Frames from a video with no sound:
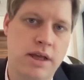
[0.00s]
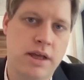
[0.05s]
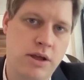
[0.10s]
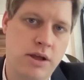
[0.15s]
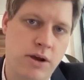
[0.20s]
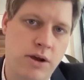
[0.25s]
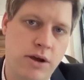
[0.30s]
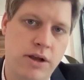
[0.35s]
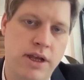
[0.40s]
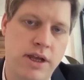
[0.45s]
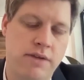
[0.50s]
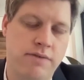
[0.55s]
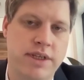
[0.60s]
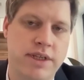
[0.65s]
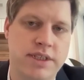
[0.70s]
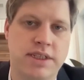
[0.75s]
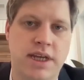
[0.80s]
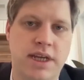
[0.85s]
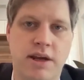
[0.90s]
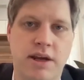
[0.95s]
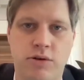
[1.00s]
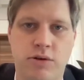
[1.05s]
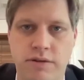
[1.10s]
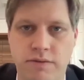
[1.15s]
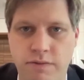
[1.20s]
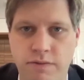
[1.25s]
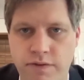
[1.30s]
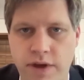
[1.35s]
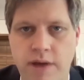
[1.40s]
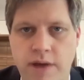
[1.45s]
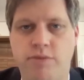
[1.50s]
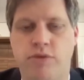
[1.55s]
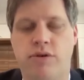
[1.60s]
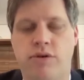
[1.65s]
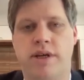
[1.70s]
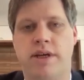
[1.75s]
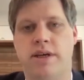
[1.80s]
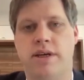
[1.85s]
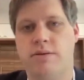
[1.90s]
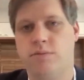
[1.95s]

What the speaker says: earlier this year in February,